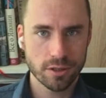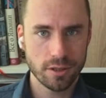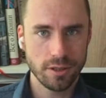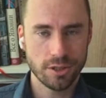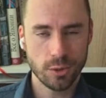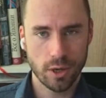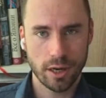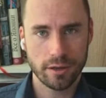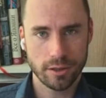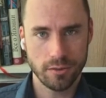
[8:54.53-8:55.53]
is to
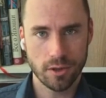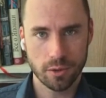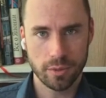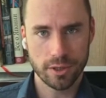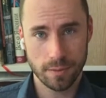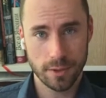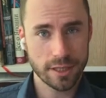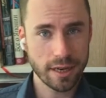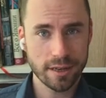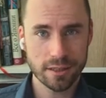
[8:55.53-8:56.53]
hire developers. The
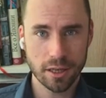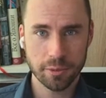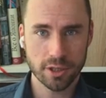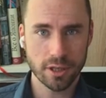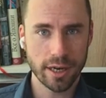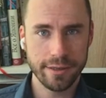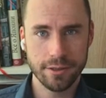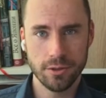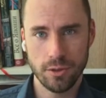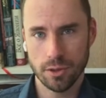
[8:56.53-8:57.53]
second option I
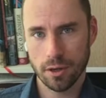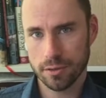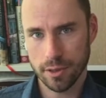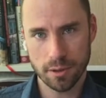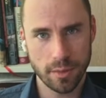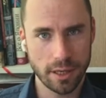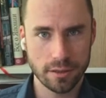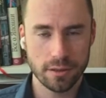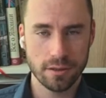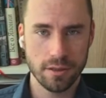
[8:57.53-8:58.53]
do not
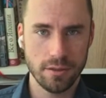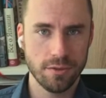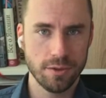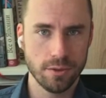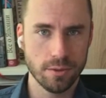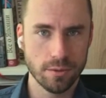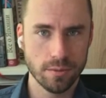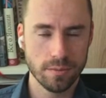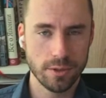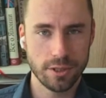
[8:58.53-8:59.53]
recommend if you
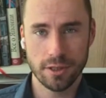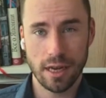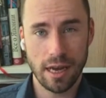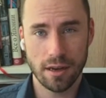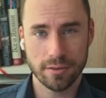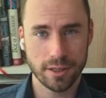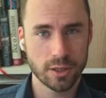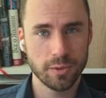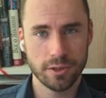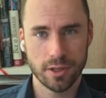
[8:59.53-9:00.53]
didn't have an
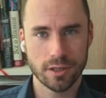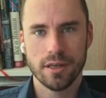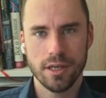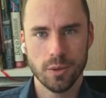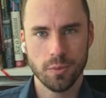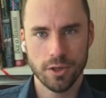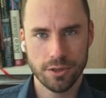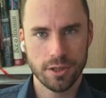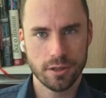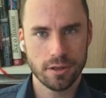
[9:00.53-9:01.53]
experience in
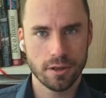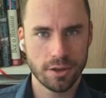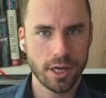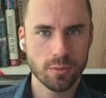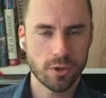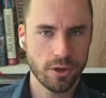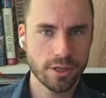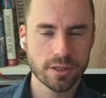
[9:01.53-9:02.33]
building online products,